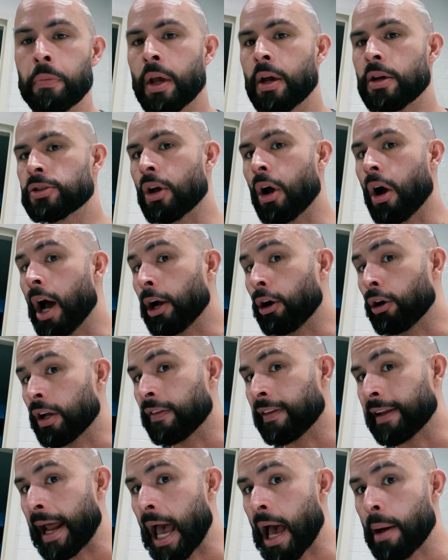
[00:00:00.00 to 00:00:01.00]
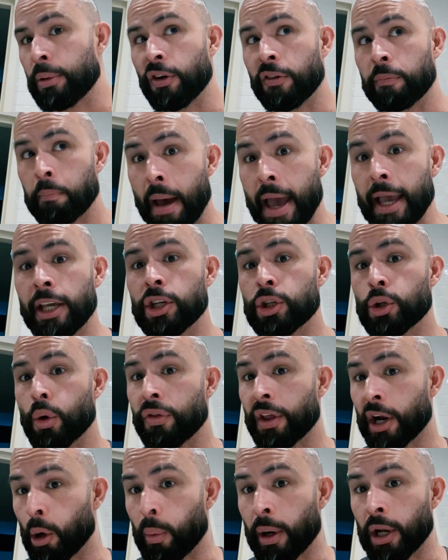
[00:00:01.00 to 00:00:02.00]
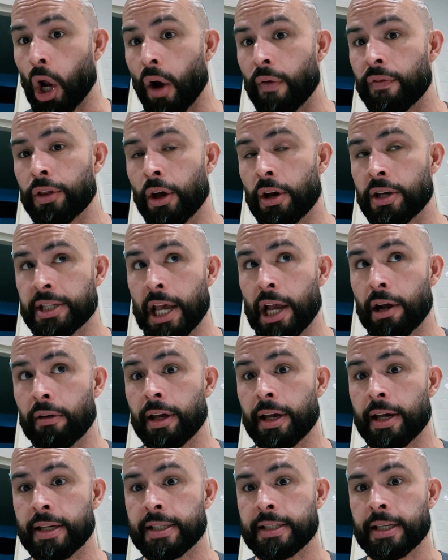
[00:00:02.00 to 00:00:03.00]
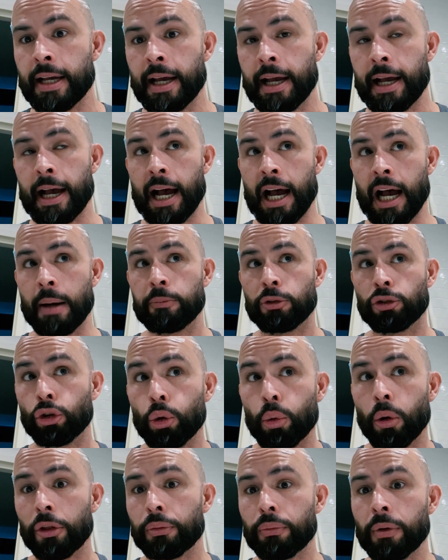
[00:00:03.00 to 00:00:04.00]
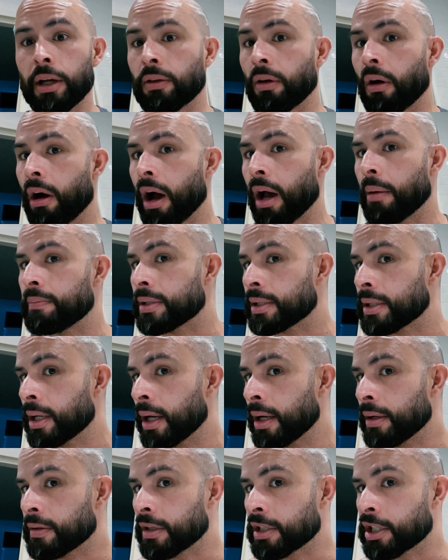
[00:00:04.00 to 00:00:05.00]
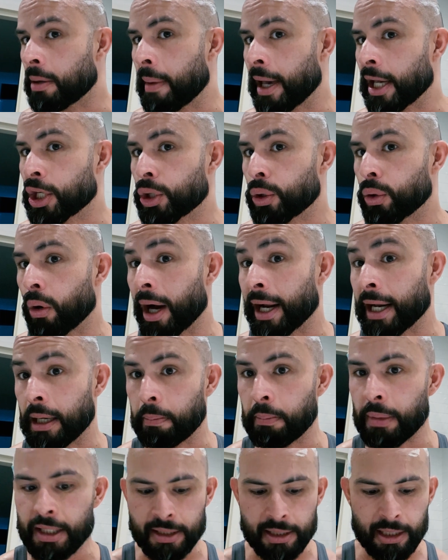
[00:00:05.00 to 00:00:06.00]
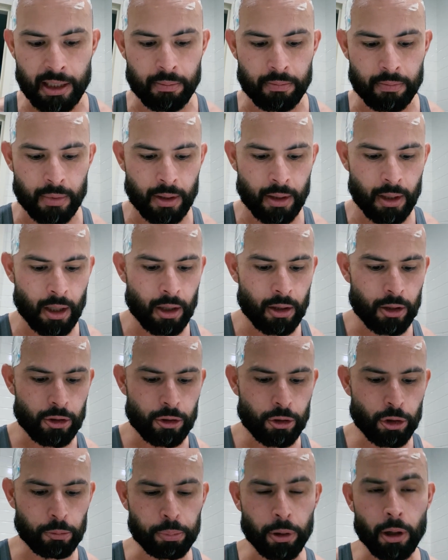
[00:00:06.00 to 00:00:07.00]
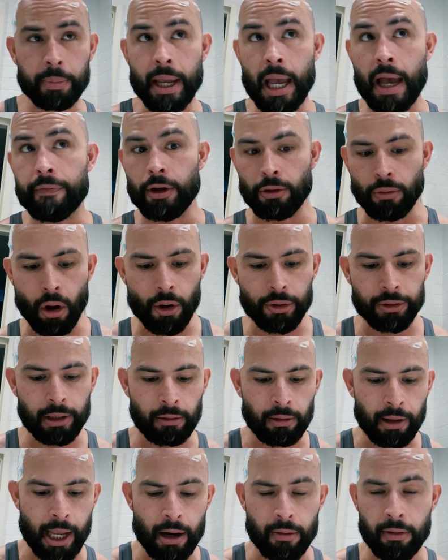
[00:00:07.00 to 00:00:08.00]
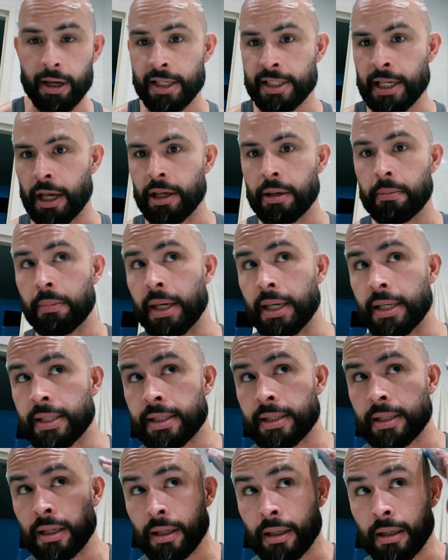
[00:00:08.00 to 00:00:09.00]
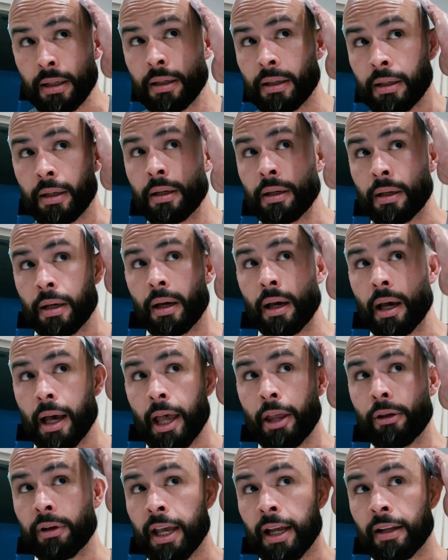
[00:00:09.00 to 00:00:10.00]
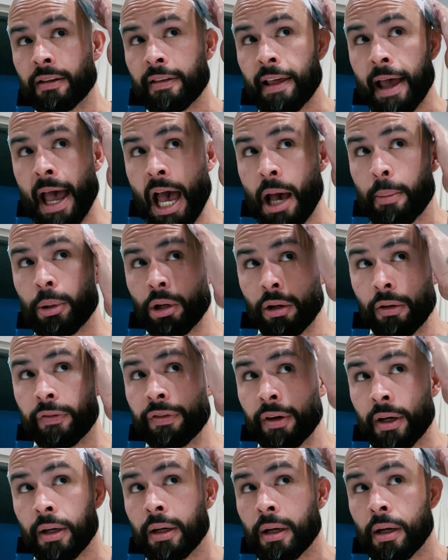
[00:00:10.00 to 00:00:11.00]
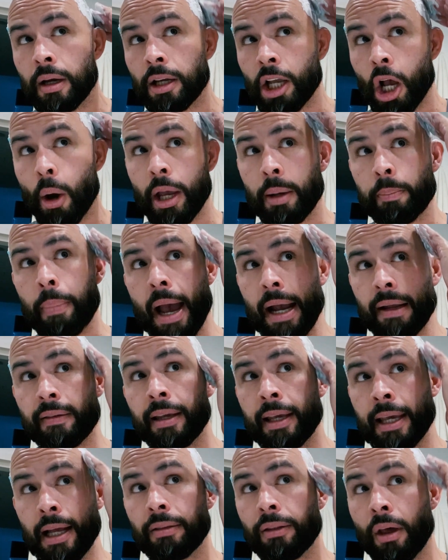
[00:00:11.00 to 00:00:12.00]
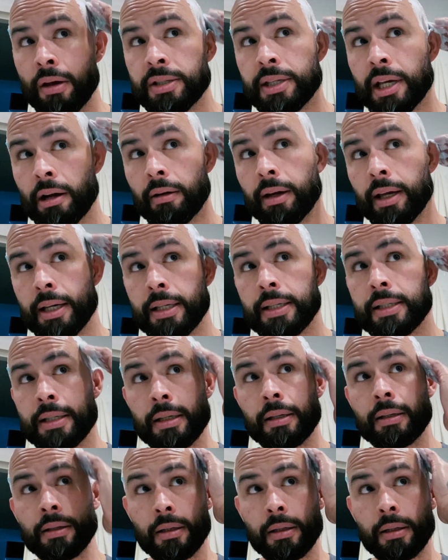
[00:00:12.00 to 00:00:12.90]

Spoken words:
So I got into the habit of making sure that I went over those areas 2 or 3 times just to make sure I didn't miss them. You'll probably have your own little areas that you miss, and you'll get into the habit of going back to get those areas.